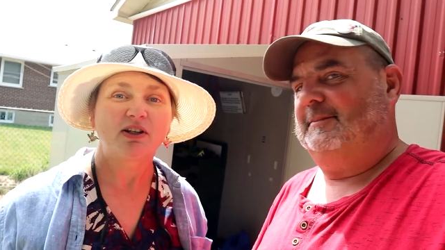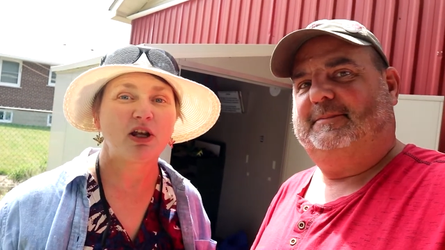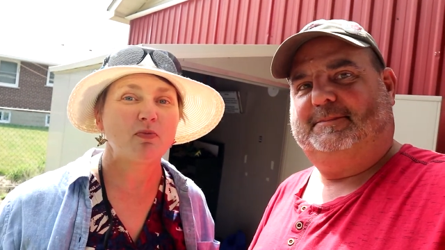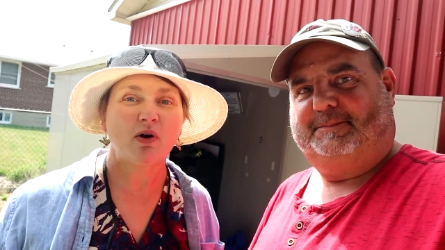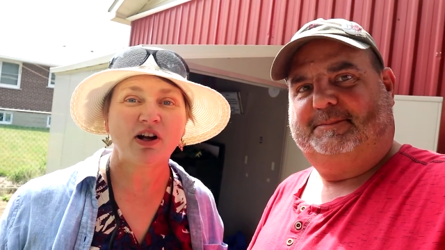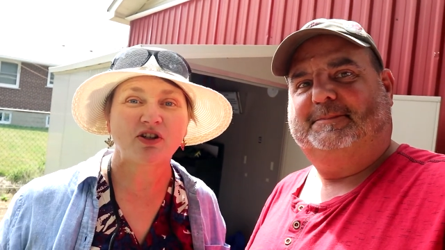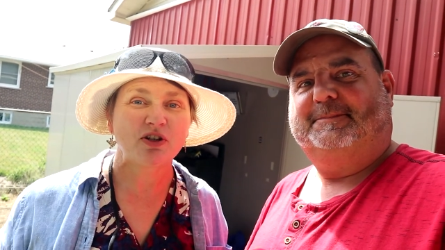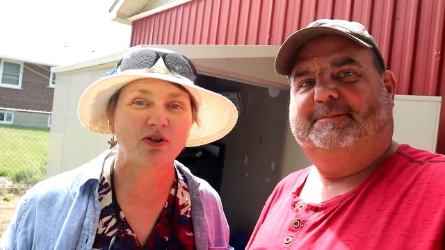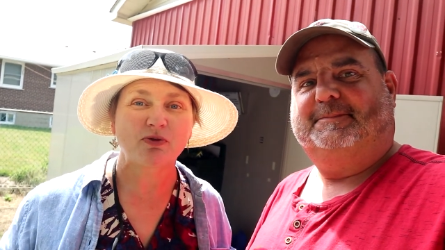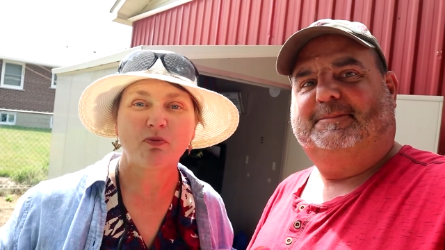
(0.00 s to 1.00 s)
Speaker 1: Keep watching,
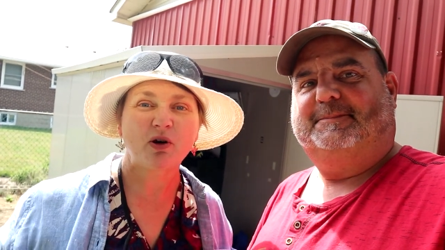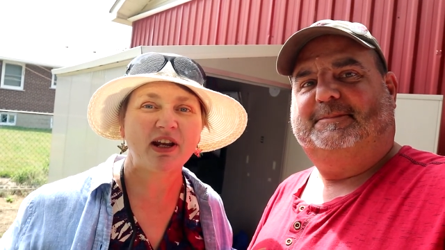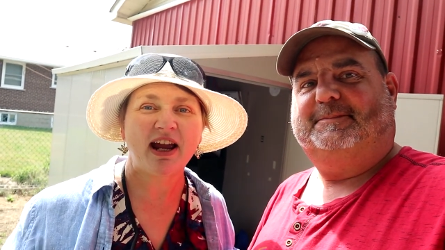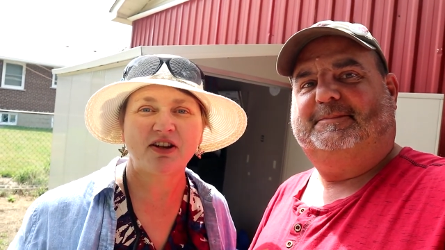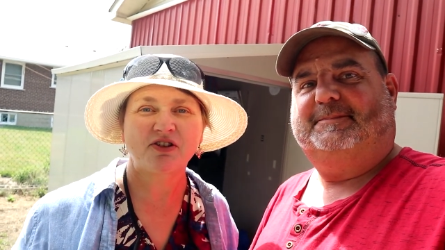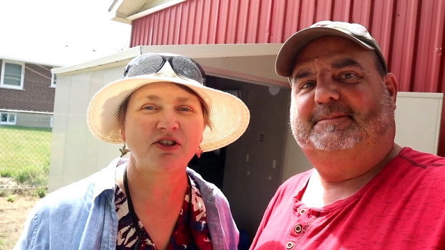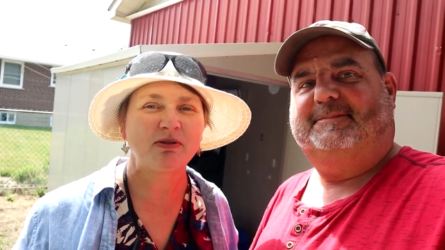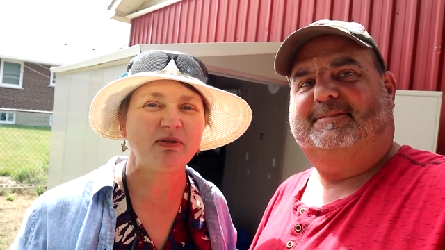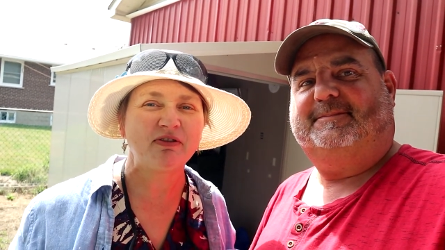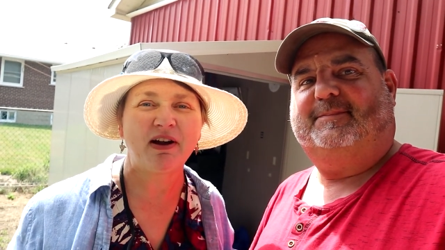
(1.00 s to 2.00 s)
there's more caches to
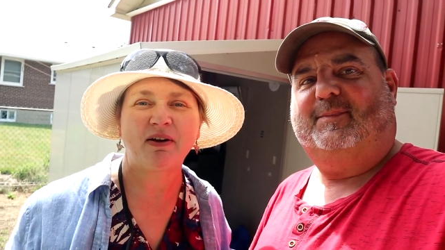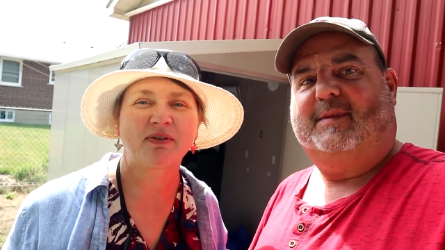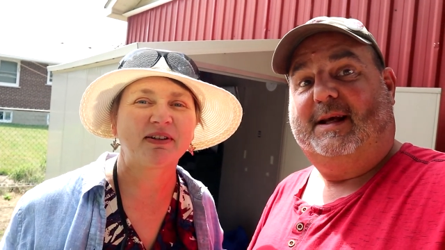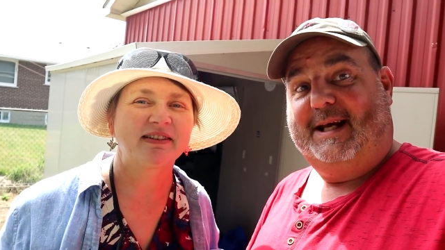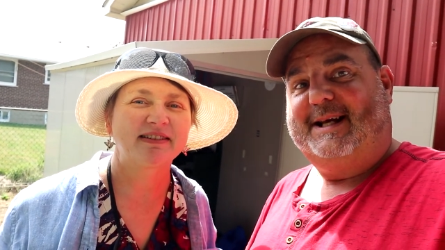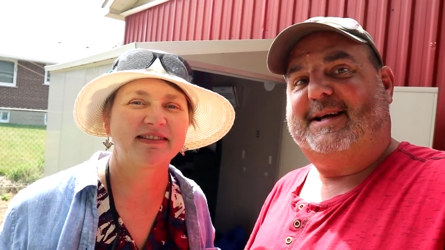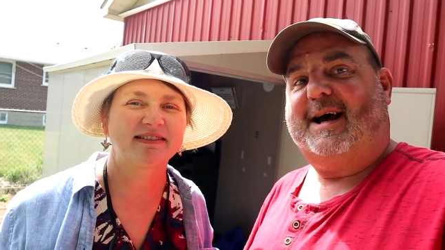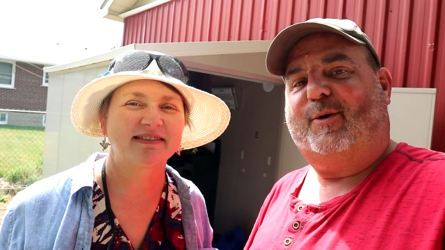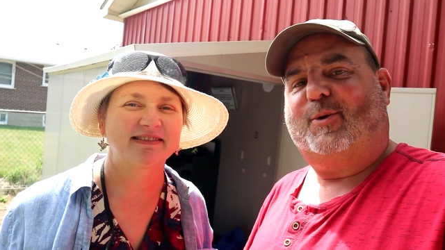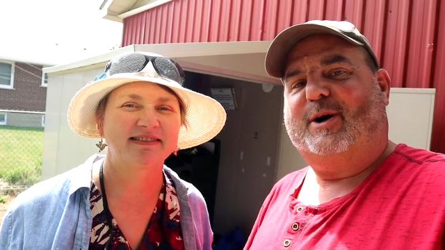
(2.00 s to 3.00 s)
be found.
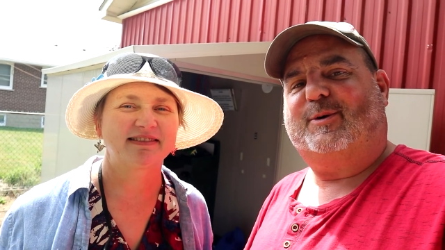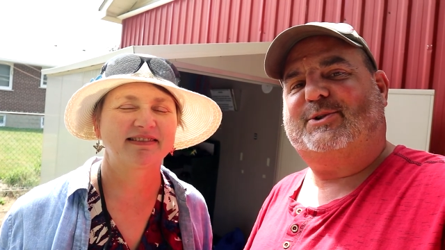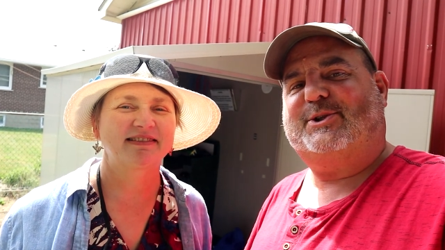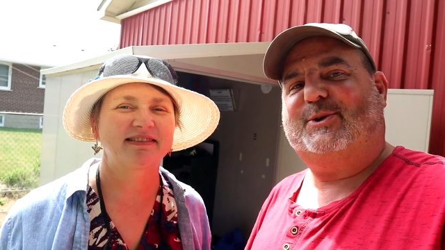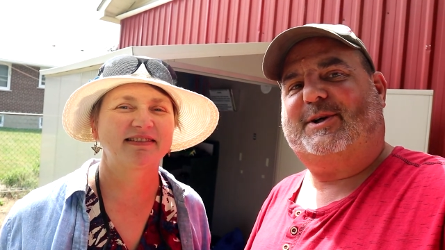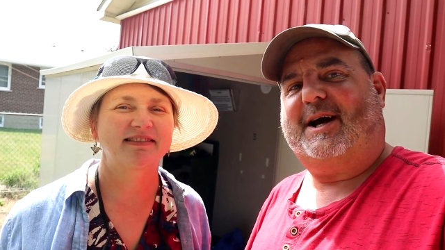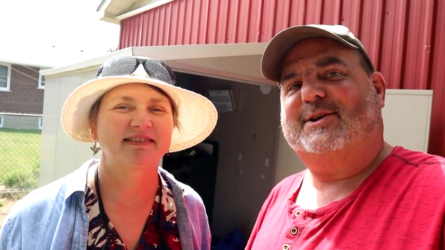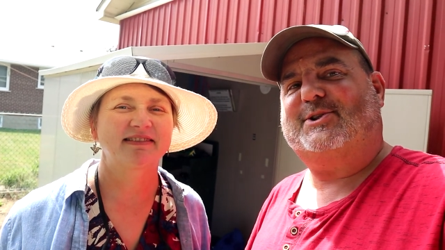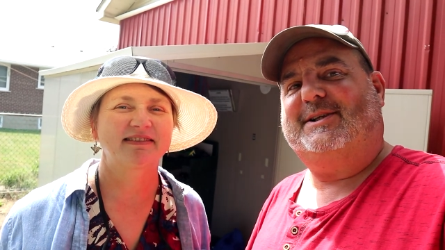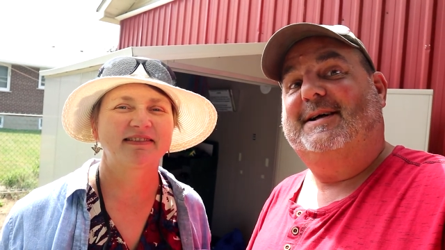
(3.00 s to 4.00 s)
Speaker 2: Yeah, where will
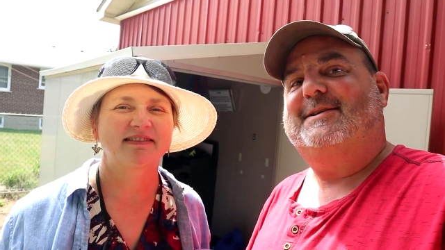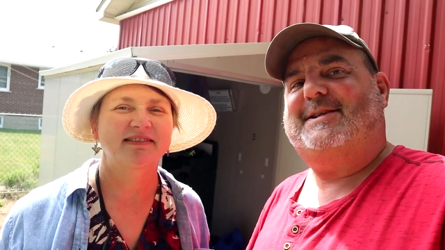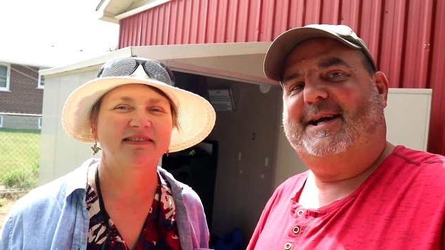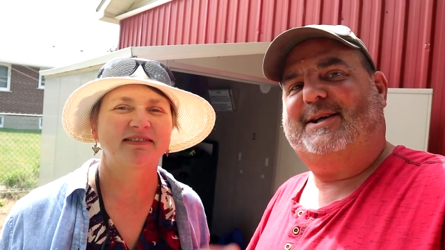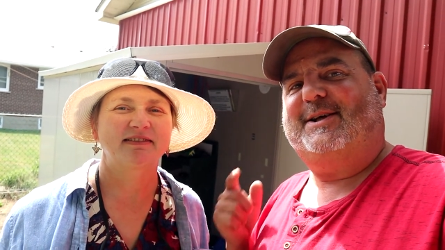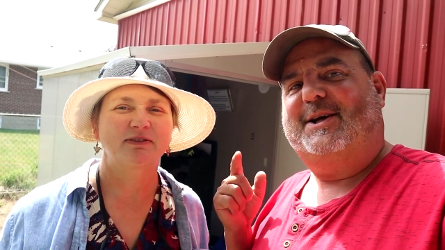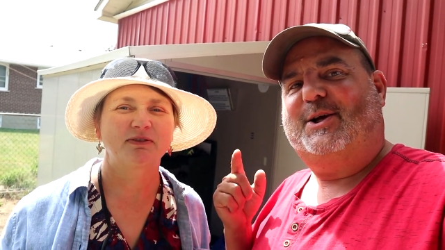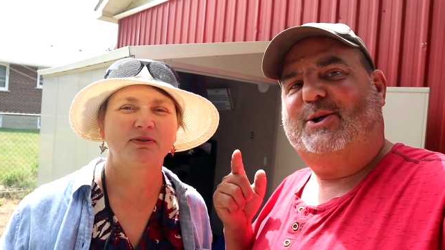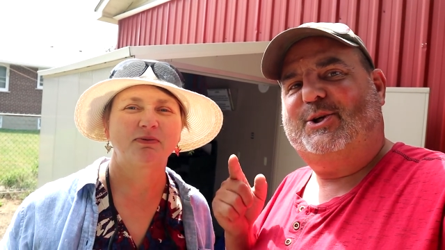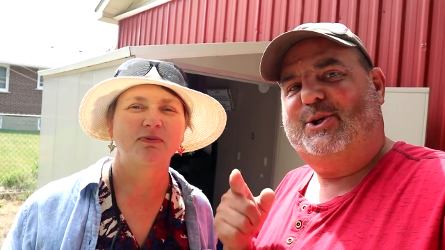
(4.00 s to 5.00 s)
geocaching take
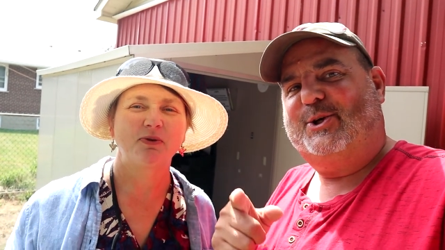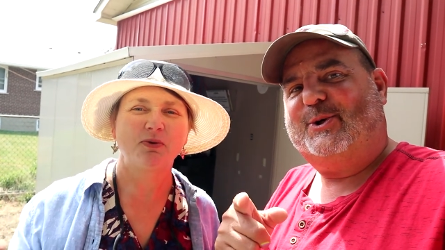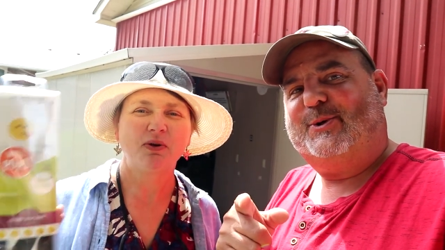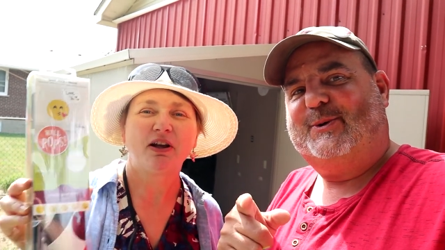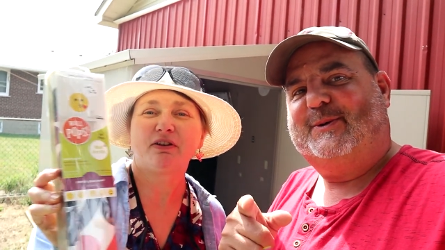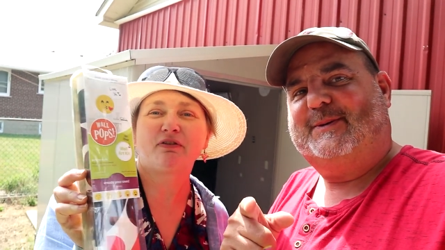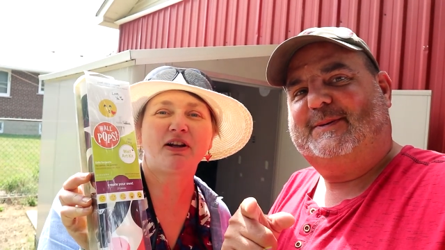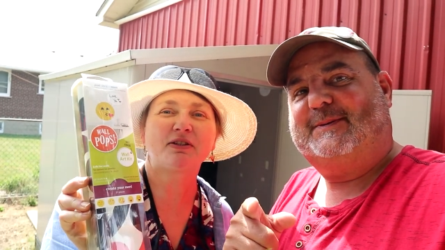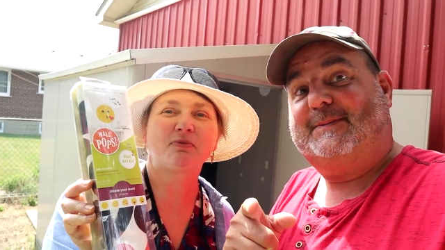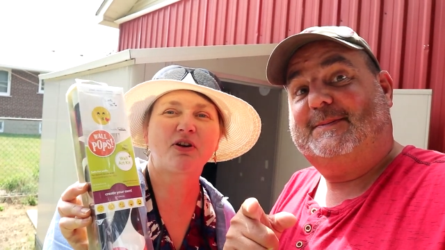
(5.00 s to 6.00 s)
you?
Speaker 1: To
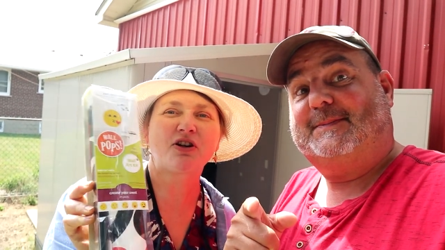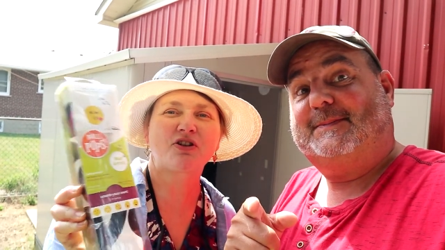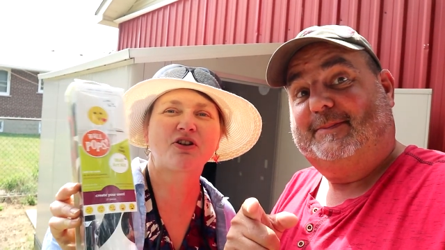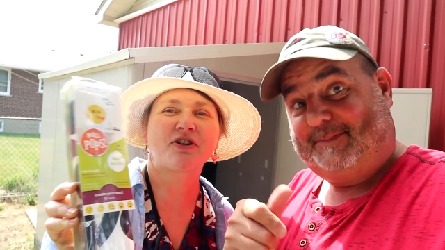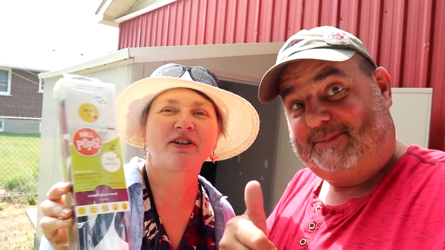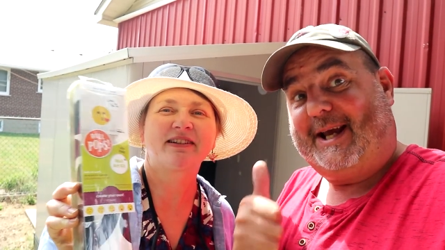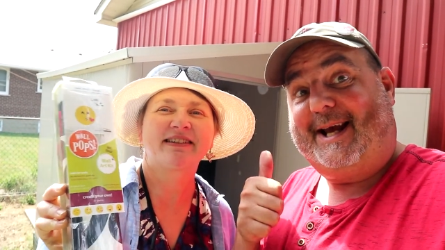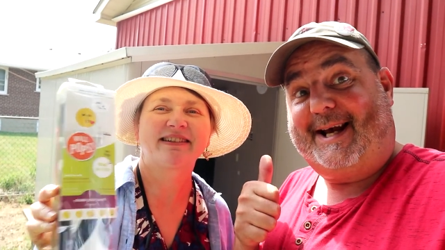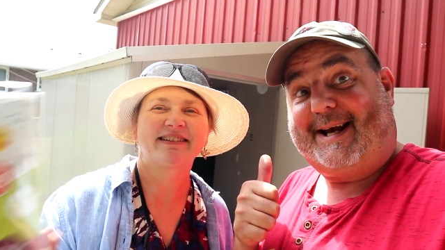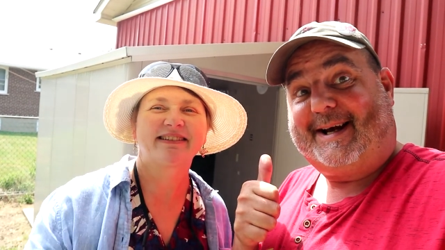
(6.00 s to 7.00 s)
find some treasure.
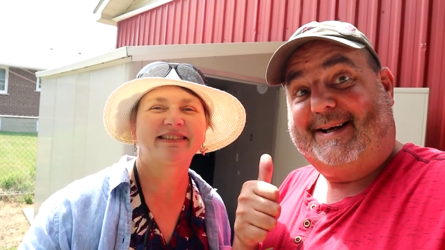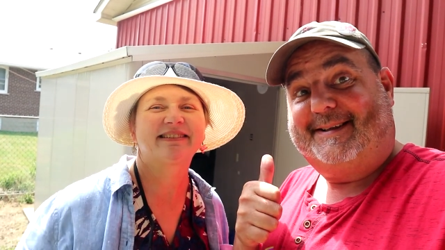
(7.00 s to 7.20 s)
Yeah.